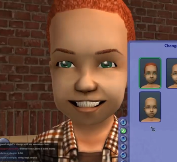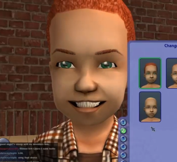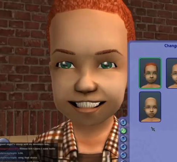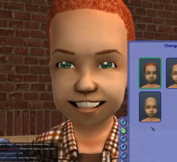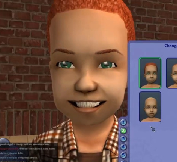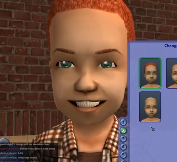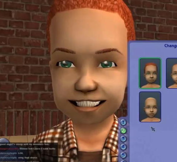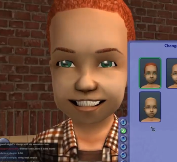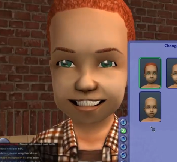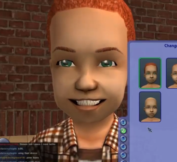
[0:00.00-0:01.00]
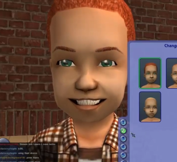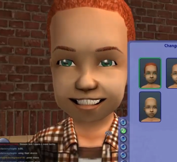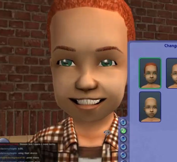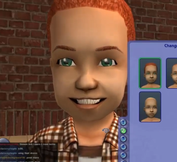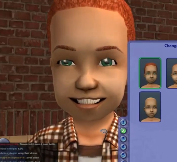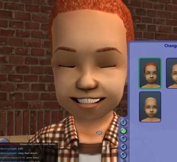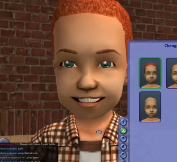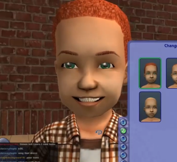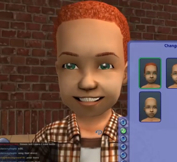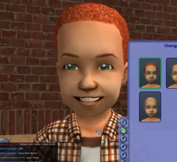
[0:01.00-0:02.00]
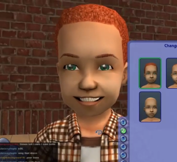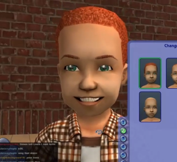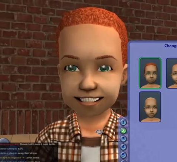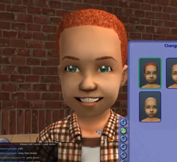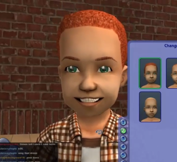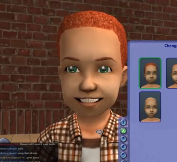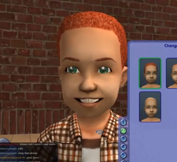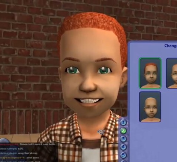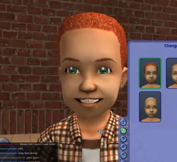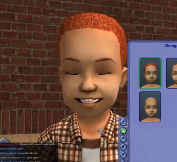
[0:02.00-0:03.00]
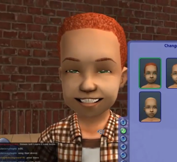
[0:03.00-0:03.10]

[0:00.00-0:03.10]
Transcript: Nobody speaks.